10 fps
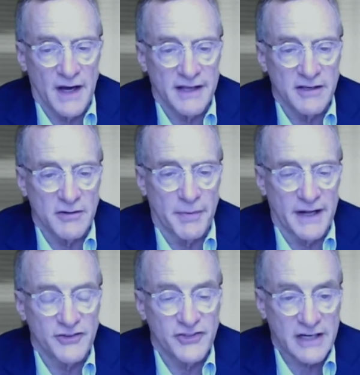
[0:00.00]
in the high yield
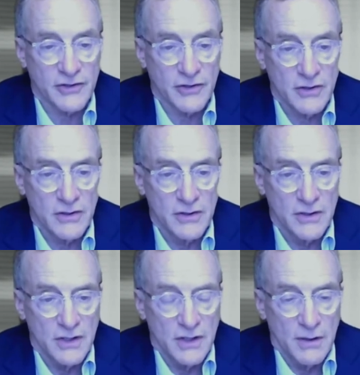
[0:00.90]
bond sector,
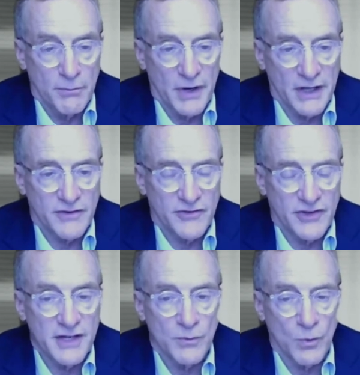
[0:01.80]

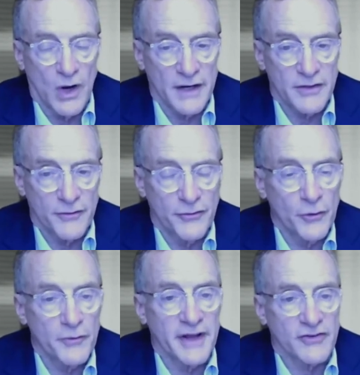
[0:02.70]
but didn't want the
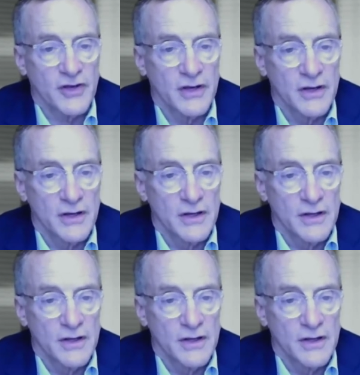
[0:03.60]
full risk.